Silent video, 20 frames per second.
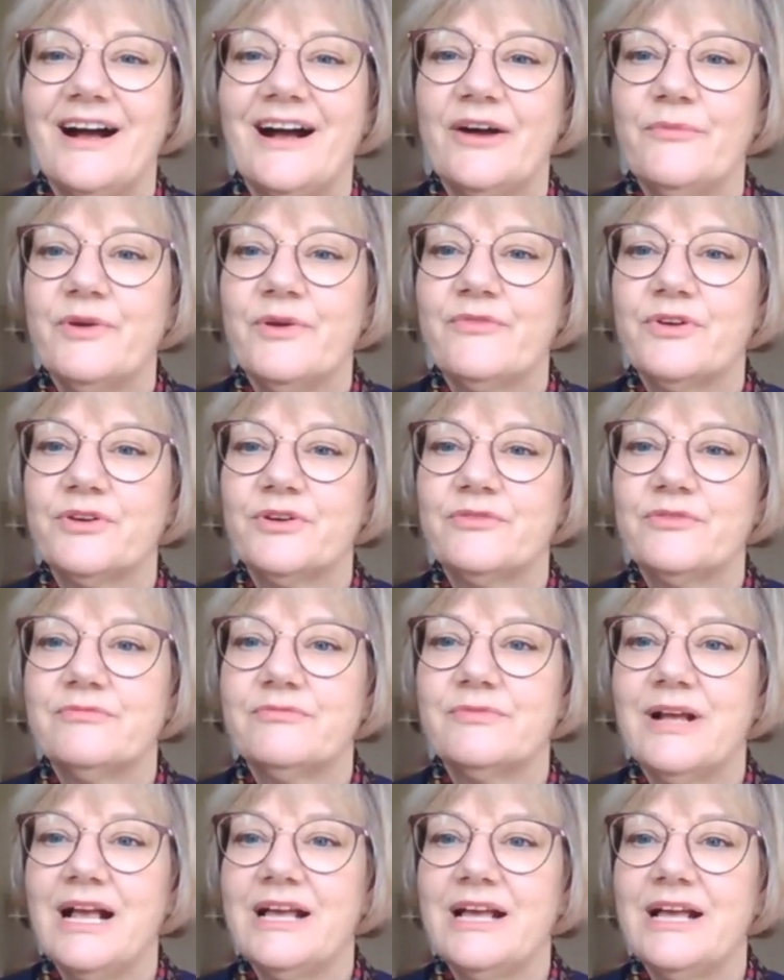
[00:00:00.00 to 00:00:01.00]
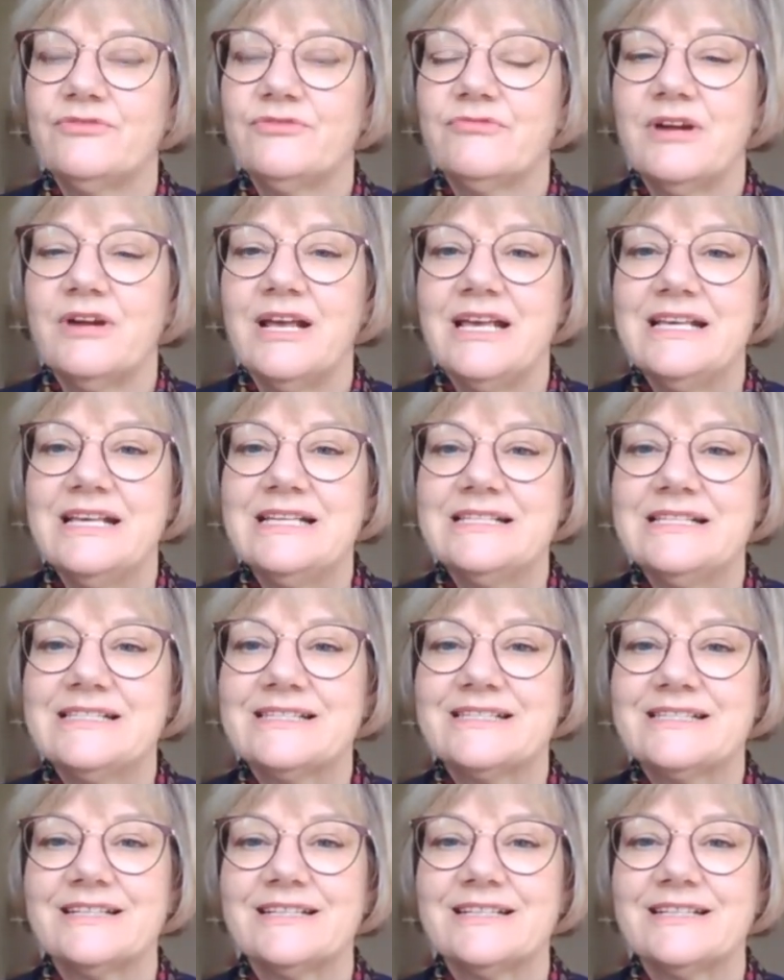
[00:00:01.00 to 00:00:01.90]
We've got a hand raised.